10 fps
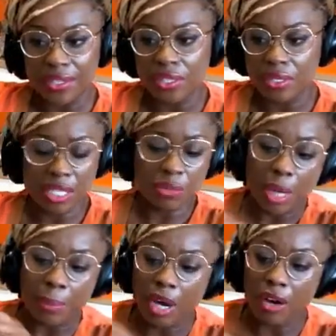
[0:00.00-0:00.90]
because
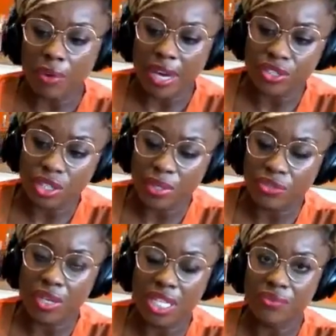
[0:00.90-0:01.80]
that's part of what I
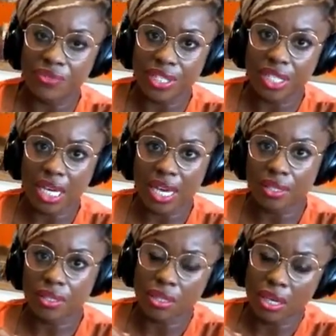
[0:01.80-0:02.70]
do is really
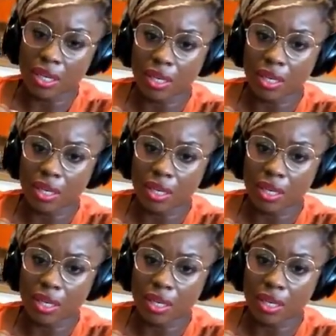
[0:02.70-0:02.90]
investigate